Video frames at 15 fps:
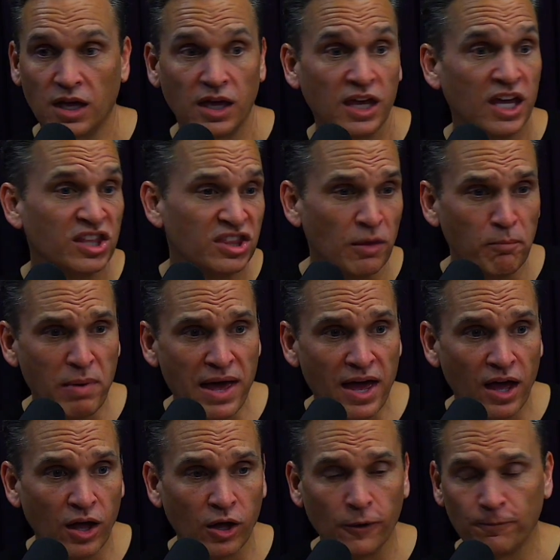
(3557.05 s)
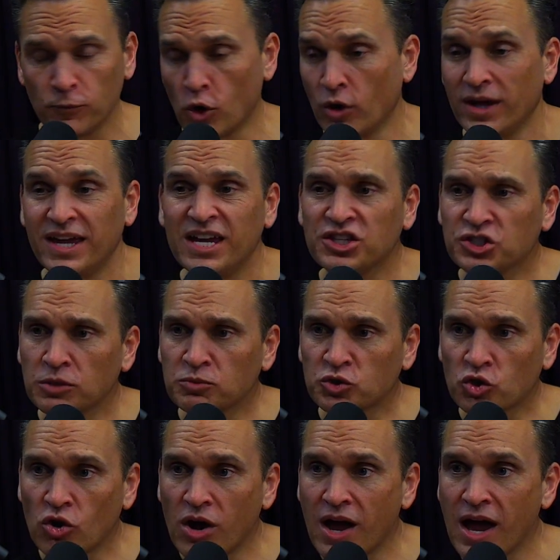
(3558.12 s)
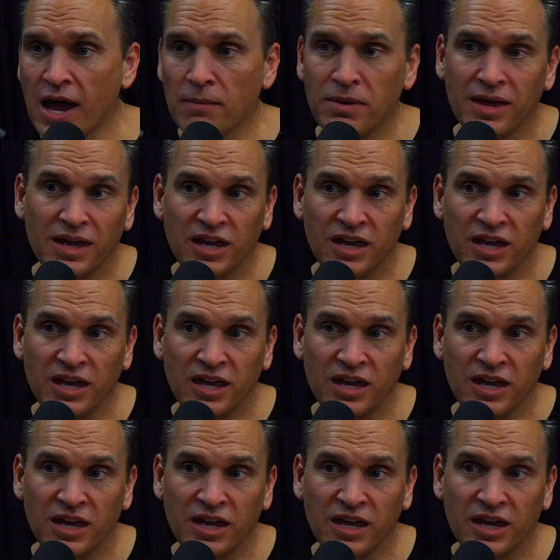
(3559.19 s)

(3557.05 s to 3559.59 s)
hit the bell. No, hit subscribe.